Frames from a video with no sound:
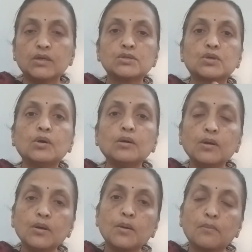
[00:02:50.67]

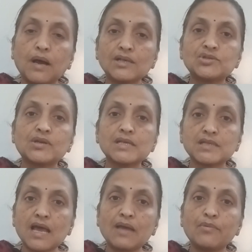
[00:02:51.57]
So master is
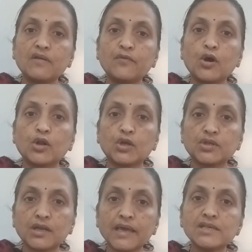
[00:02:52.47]
liable for
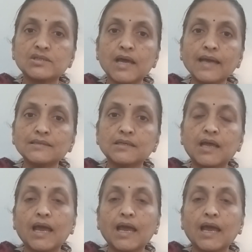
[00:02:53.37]
authorized act